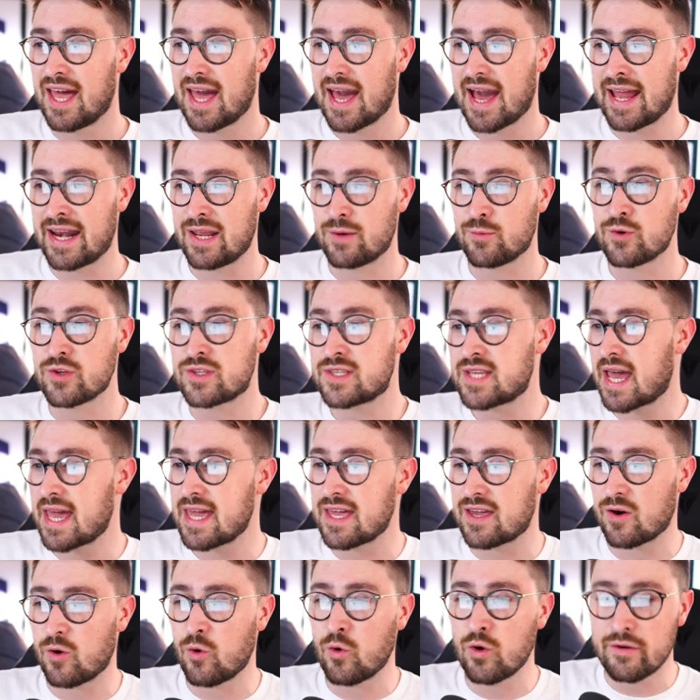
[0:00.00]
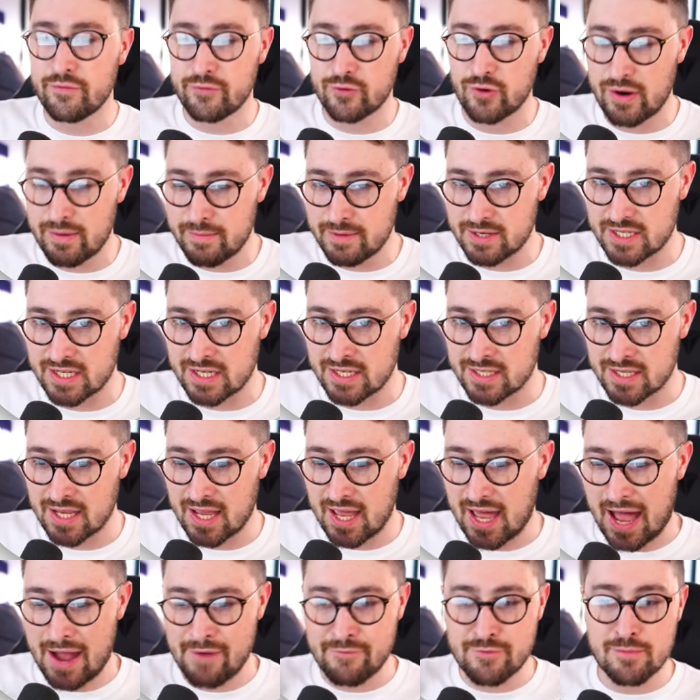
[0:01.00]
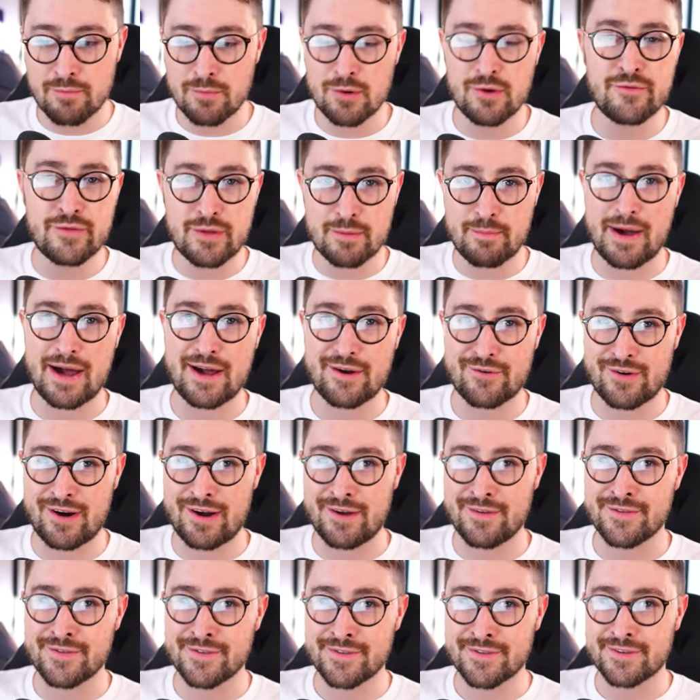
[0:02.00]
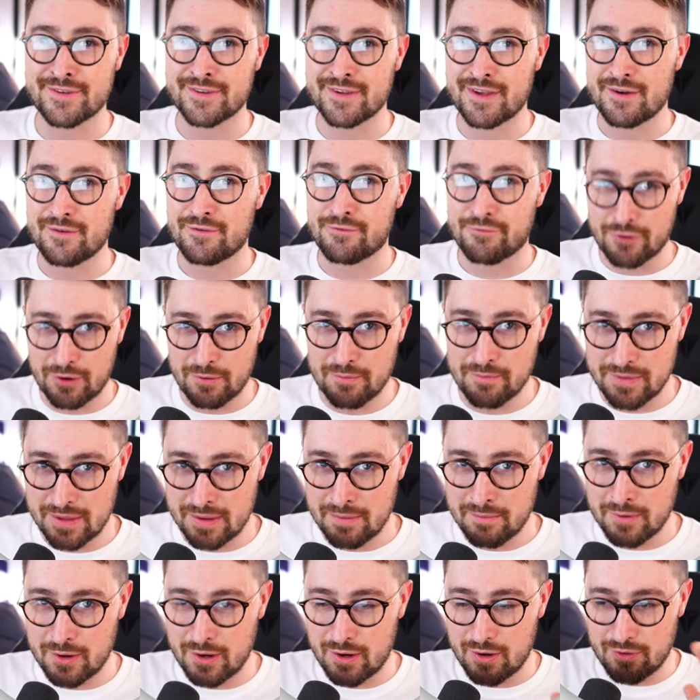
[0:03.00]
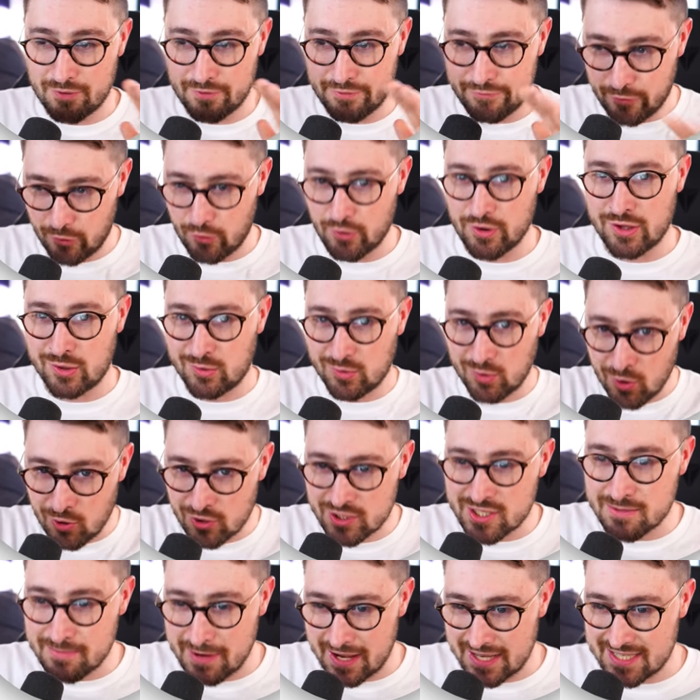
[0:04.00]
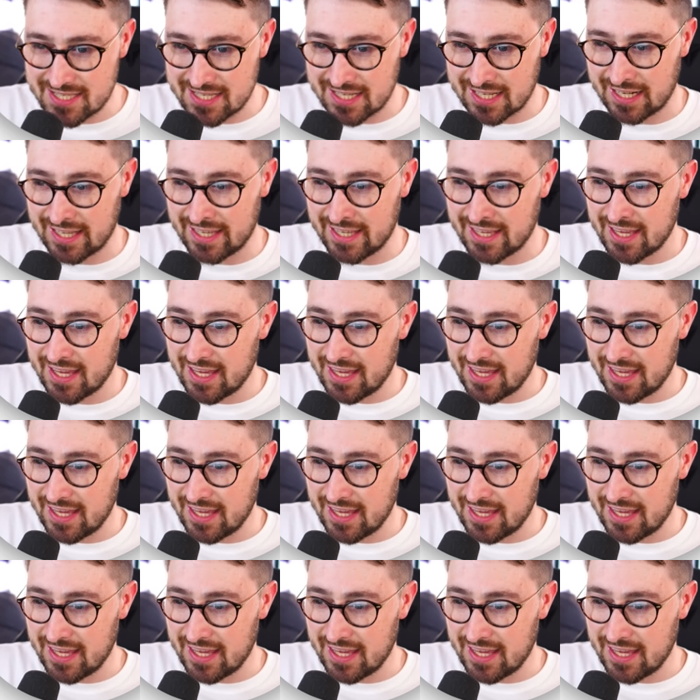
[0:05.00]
and it will take all of your images and remove the backgrounds from them for you automatically.